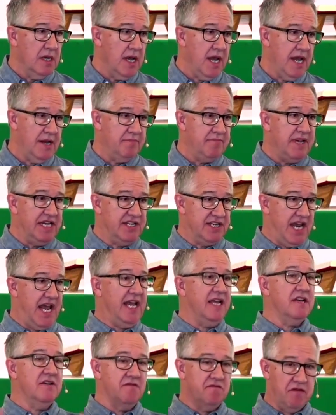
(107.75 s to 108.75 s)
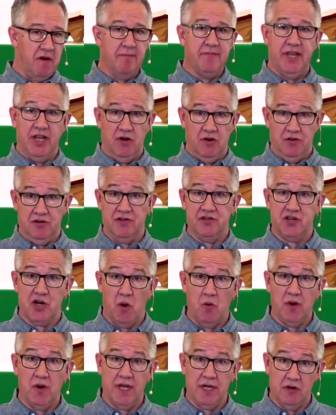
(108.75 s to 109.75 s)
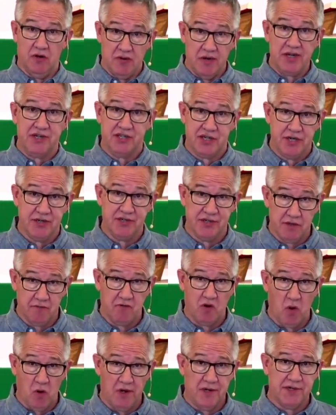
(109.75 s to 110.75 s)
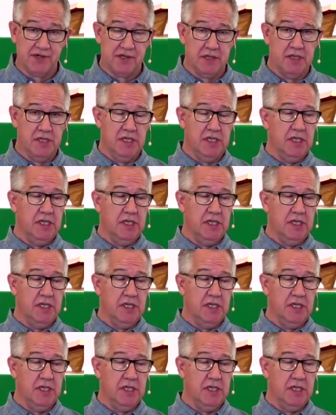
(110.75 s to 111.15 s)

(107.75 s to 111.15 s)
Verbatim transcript: and be taken from the earth, showing Christians, of course,